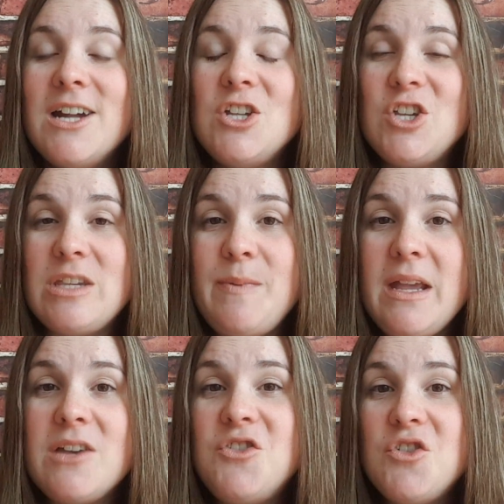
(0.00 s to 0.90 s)
just
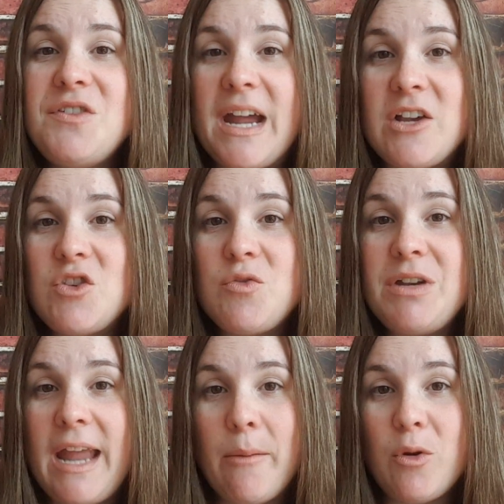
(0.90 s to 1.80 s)
because your next door
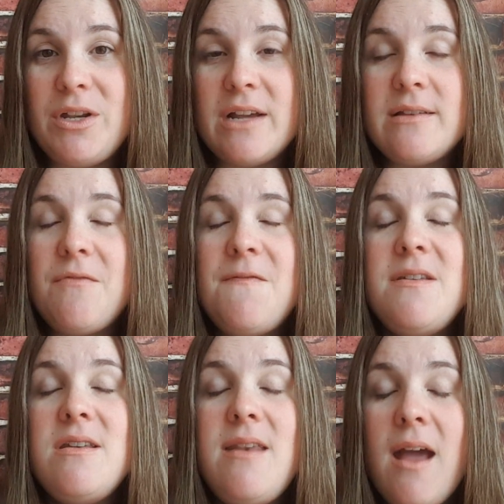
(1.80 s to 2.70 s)
neighbor does a
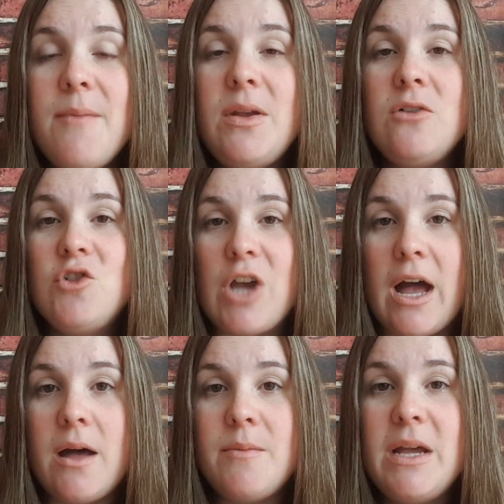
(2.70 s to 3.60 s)
phenomenal
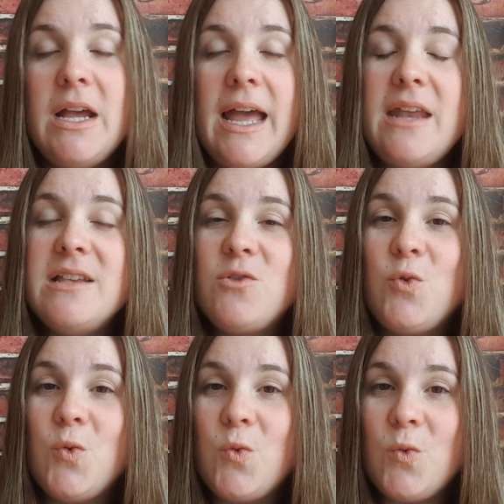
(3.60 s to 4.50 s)
job and is
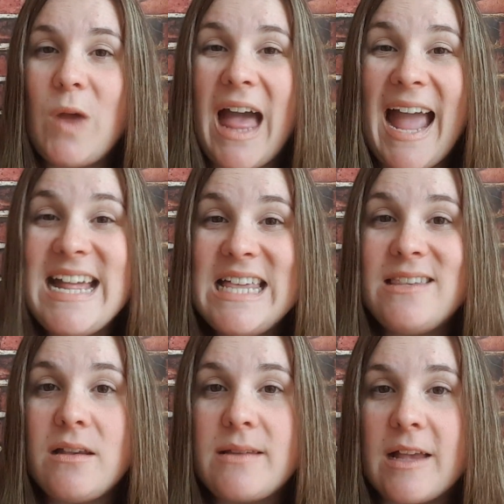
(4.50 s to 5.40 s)
highly
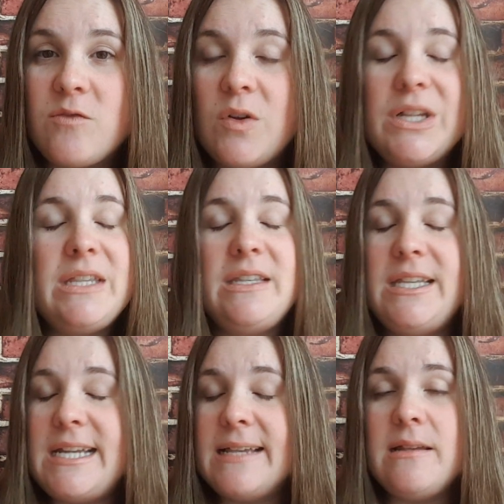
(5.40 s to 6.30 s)
successful
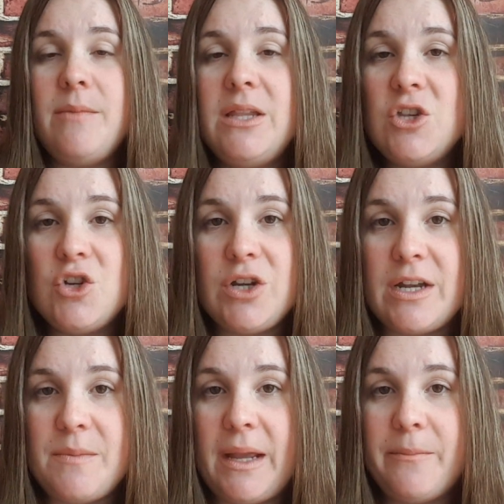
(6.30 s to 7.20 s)
doesn't mean that you're going
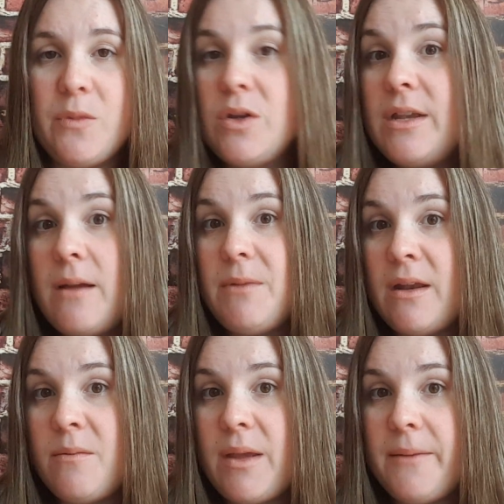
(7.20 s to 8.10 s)
to be, or that
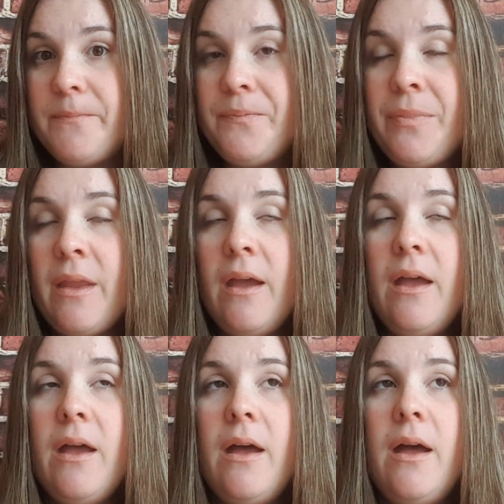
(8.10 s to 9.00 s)
going to be.
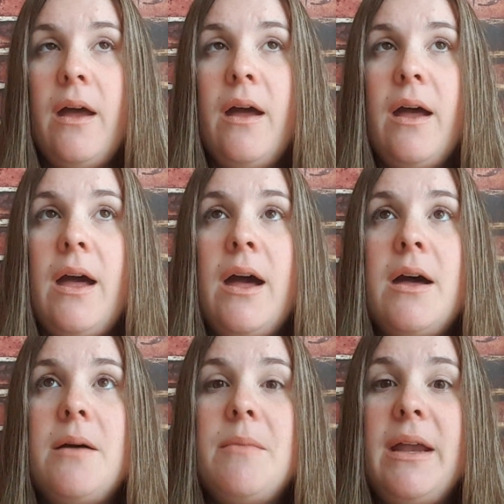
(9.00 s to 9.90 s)

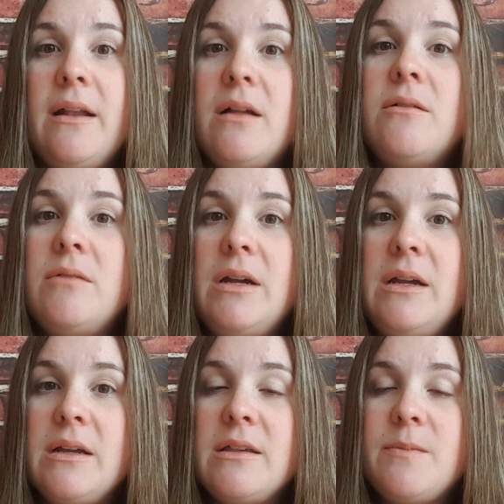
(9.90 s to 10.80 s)
And I'll
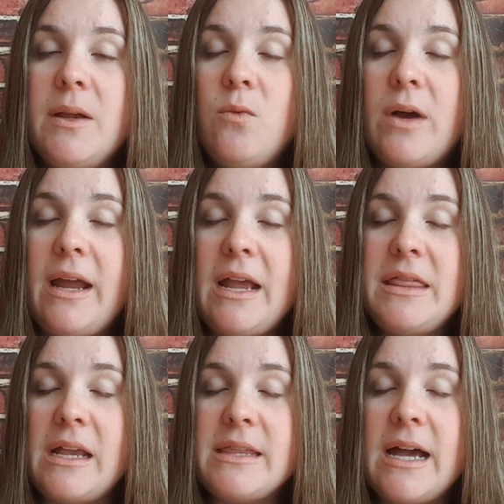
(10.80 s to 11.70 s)
explain why I
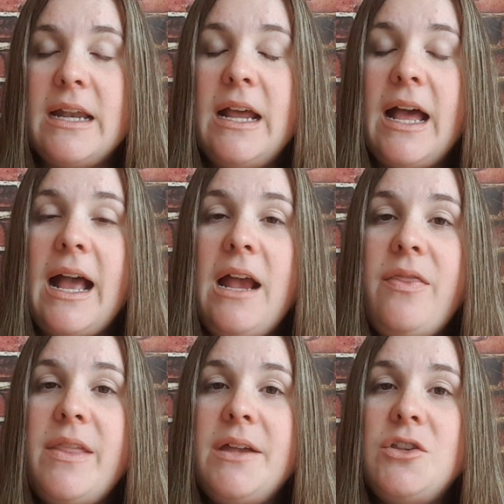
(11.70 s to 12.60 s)
think that.
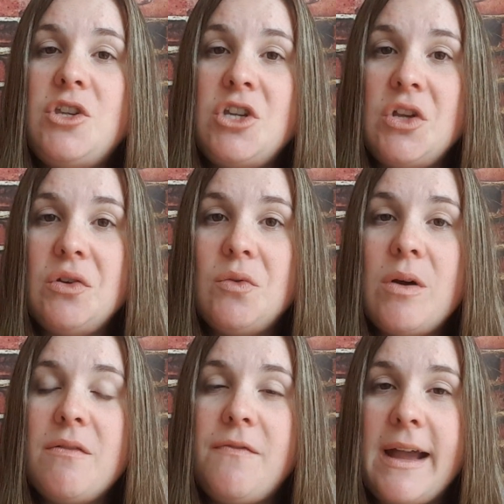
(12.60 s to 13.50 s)
And then two,
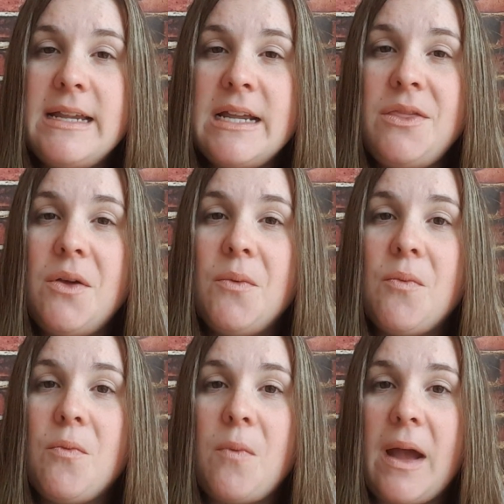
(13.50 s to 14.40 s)
finding the
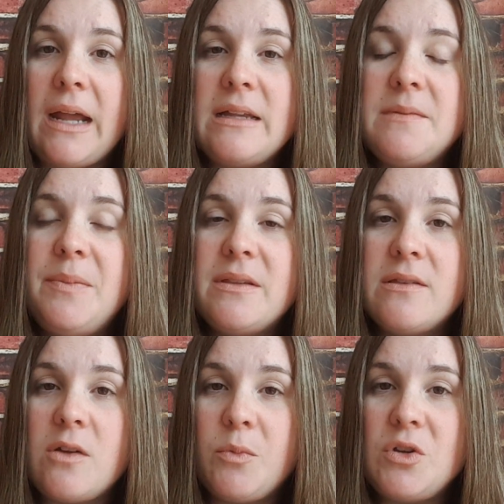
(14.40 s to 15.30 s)
right
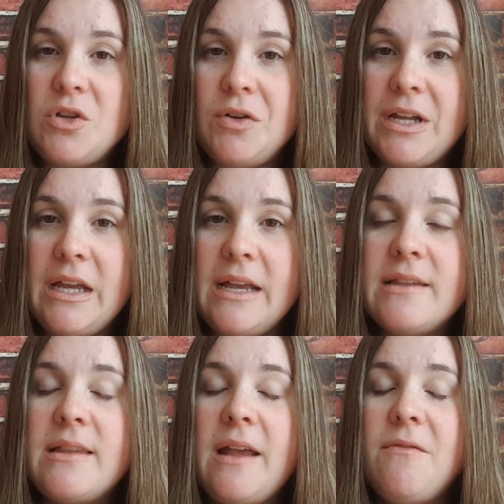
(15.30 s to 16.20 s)
business opportunity
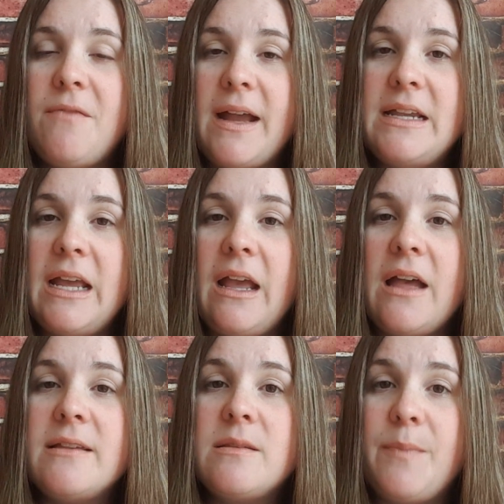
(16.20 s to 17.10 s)
is like finding
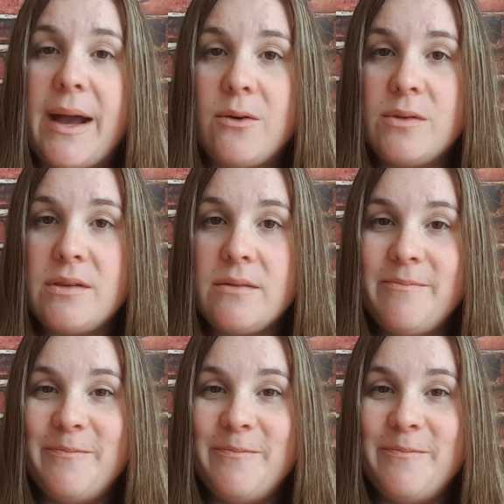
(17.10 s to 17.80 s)
a spouse